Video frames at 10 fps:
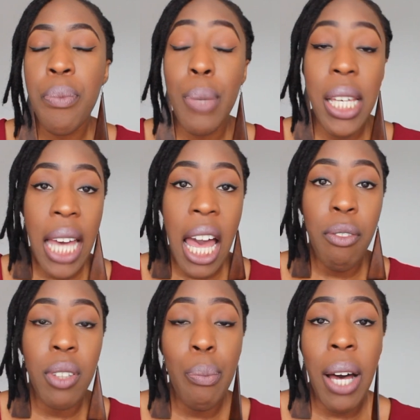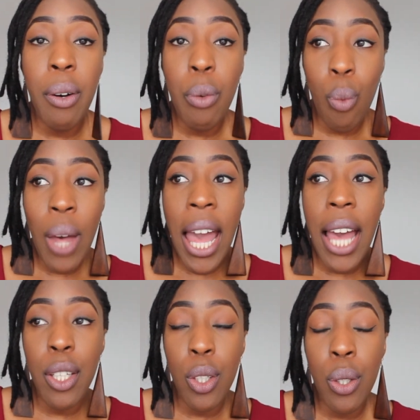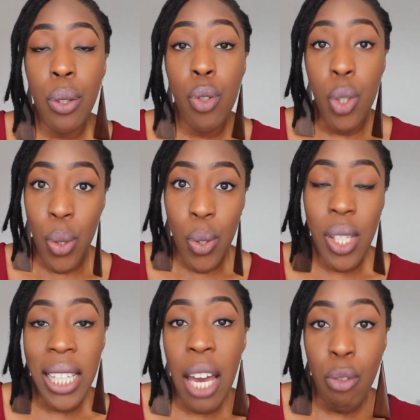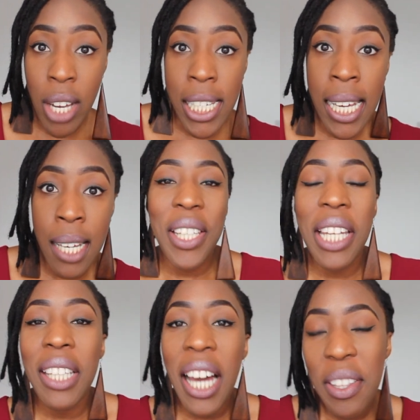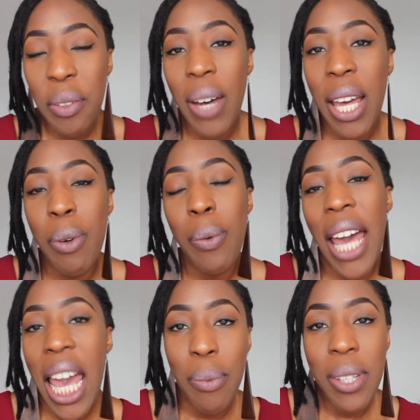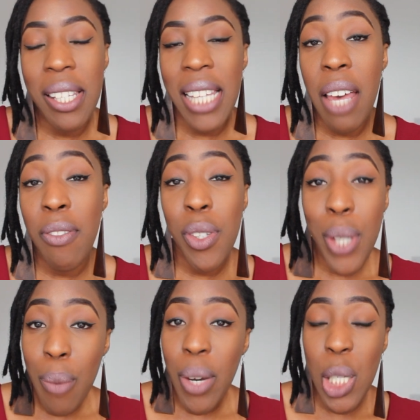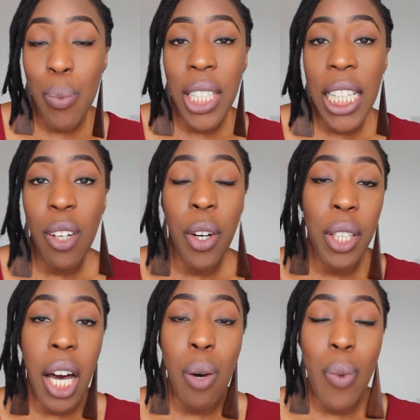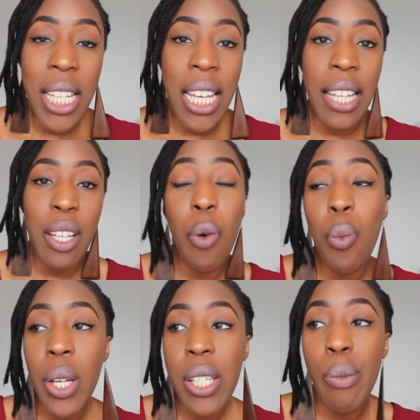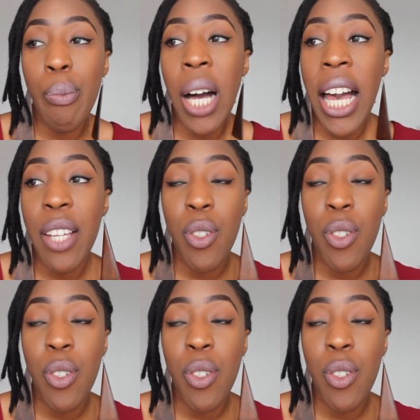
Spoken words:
be careful about where you choose to get ready. So the 9th way we were able to save so much money on our wedding was by